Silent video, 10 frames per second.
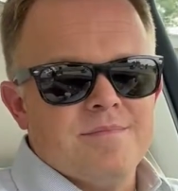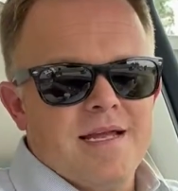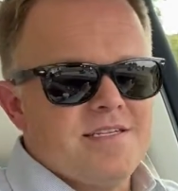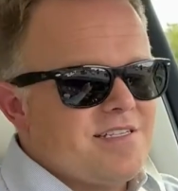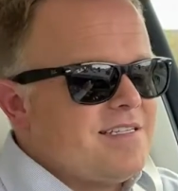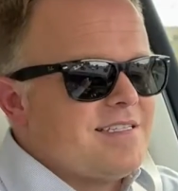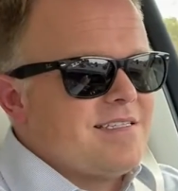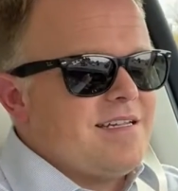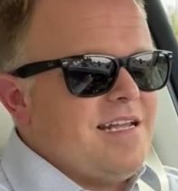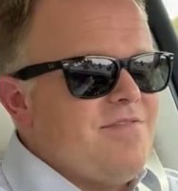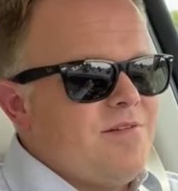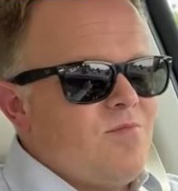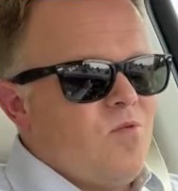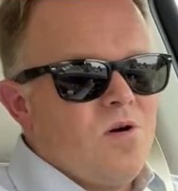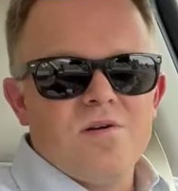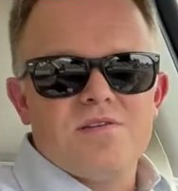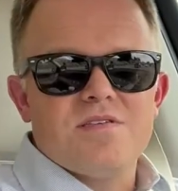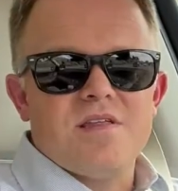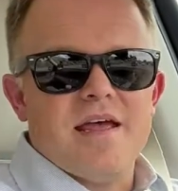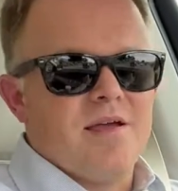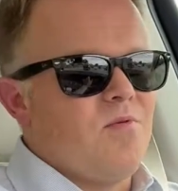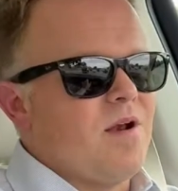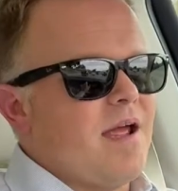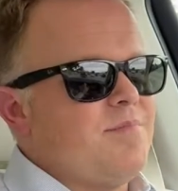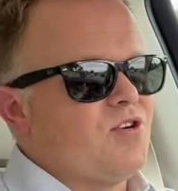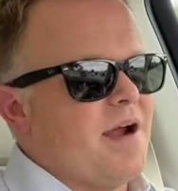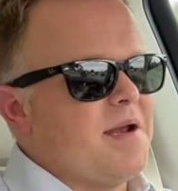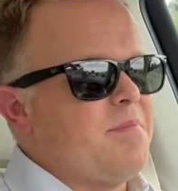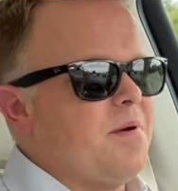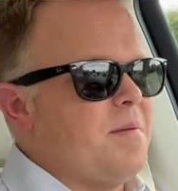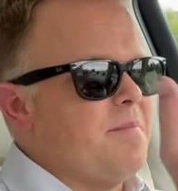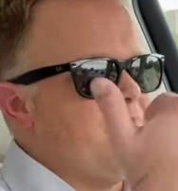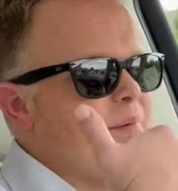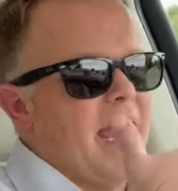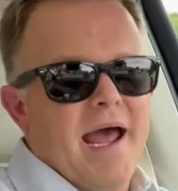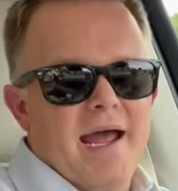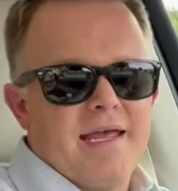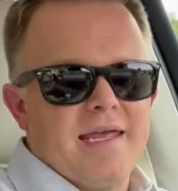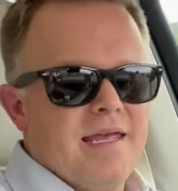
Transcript: it's just even worse like when I'm trying to put it back.